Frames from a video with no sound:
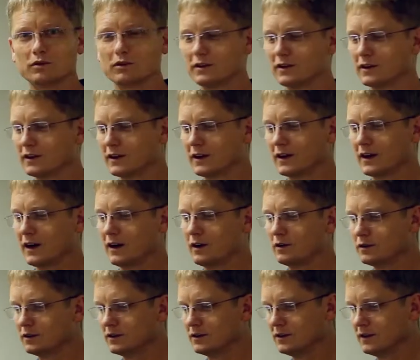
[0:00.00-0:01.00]
on a cow.
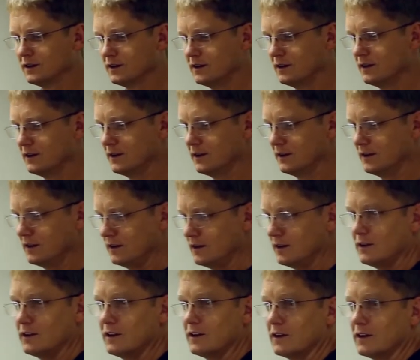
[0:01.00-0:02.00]

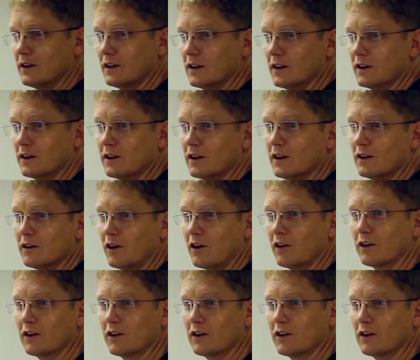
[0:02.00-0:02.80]
And then on